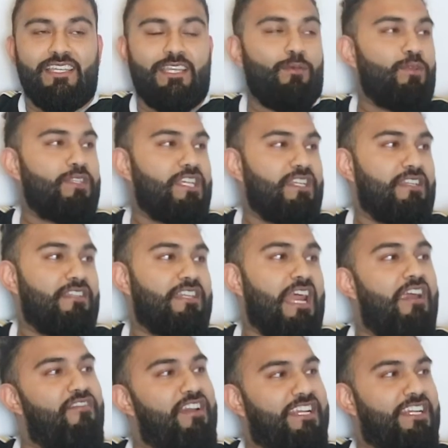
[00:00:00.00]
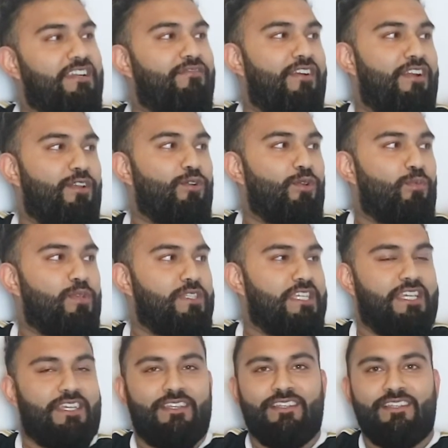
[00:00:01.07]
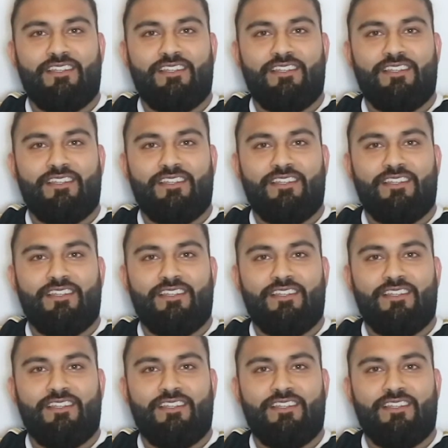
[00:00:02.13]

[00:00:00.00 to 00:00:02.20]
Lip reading: It wasn't directed very good, was it?